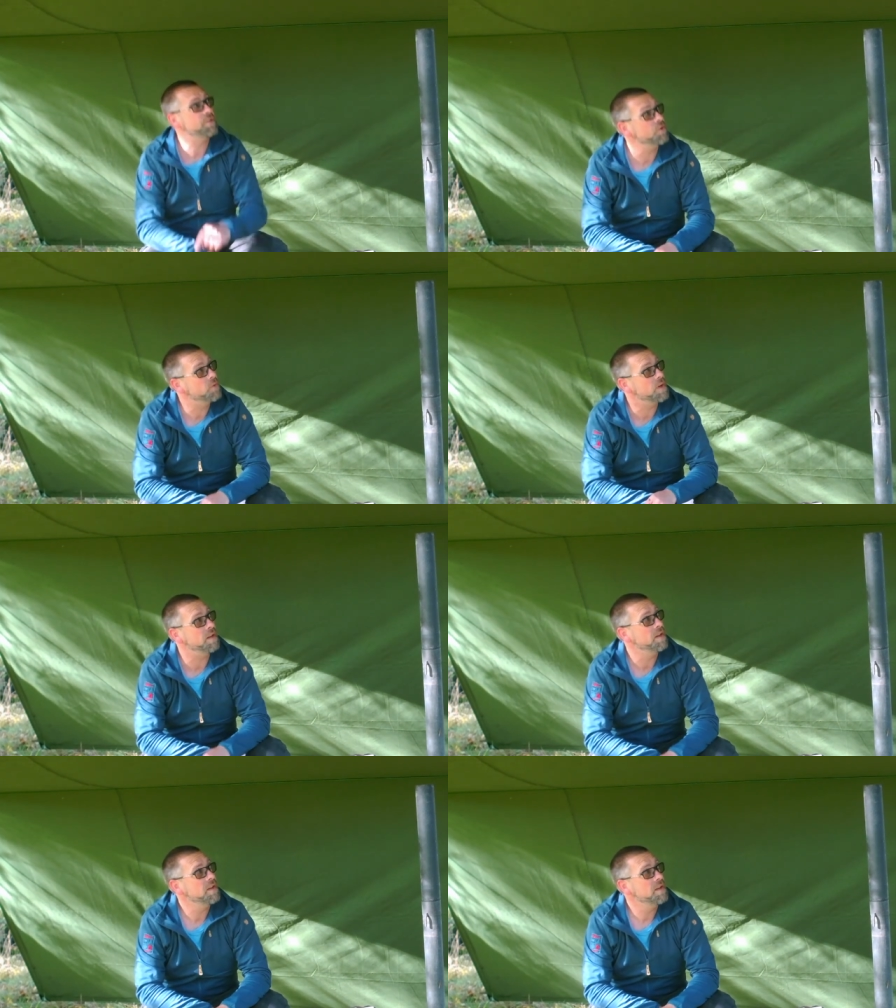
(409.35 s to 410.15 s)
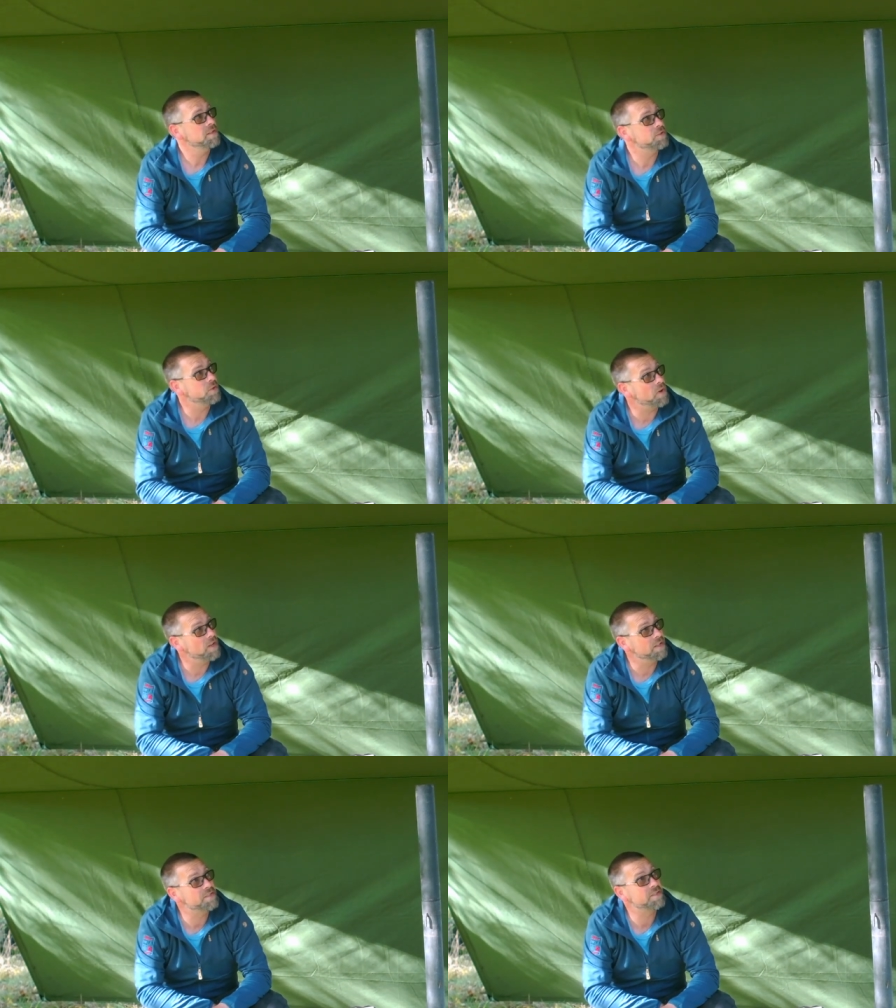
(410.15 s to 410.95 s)
two
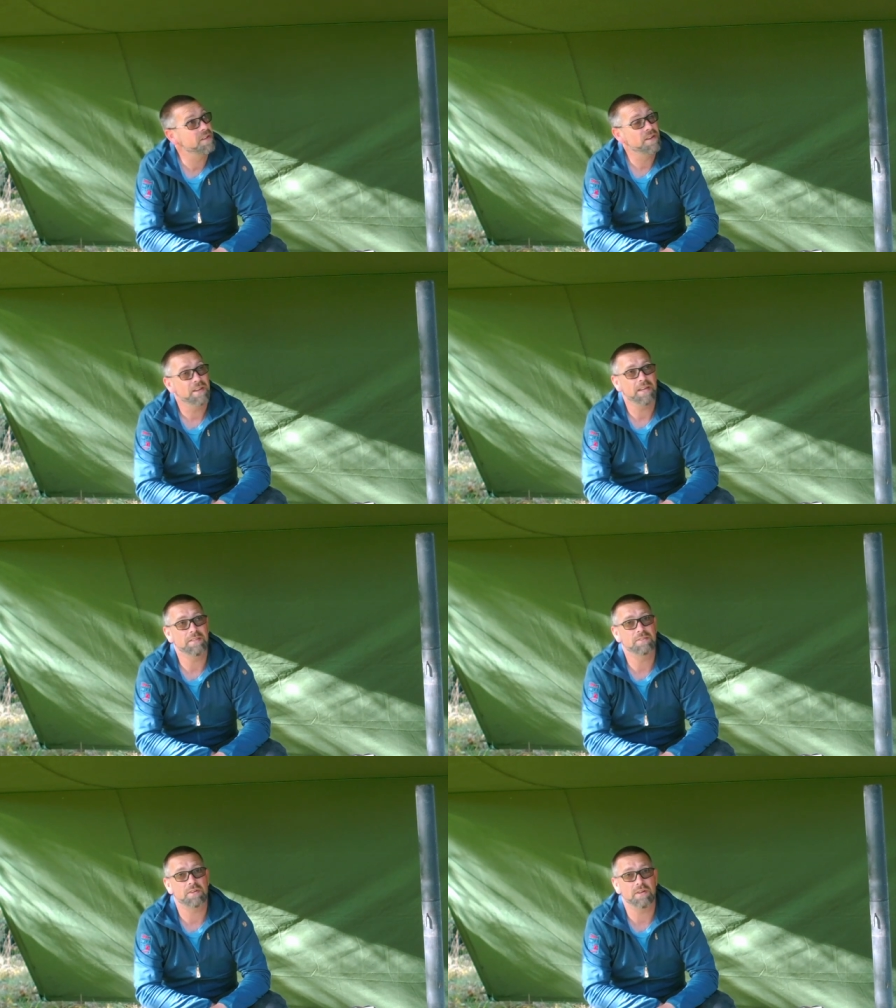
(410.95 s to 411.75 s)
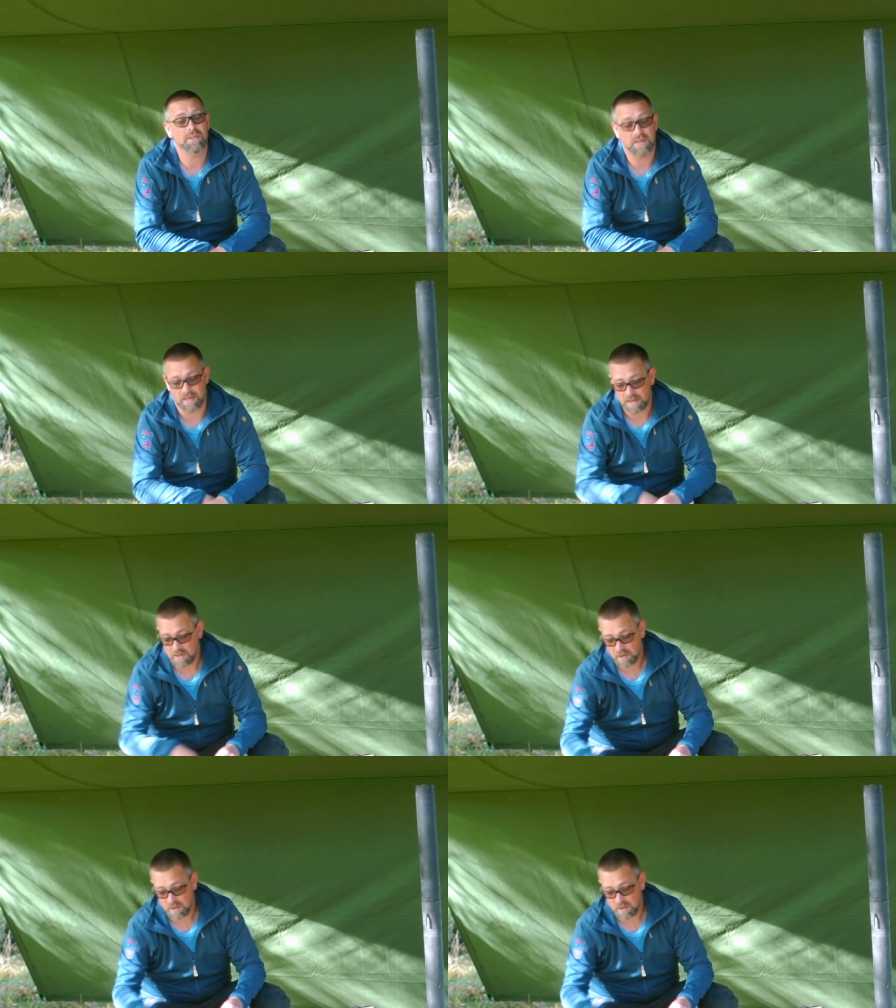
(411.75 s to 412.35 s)
eyelets inside there.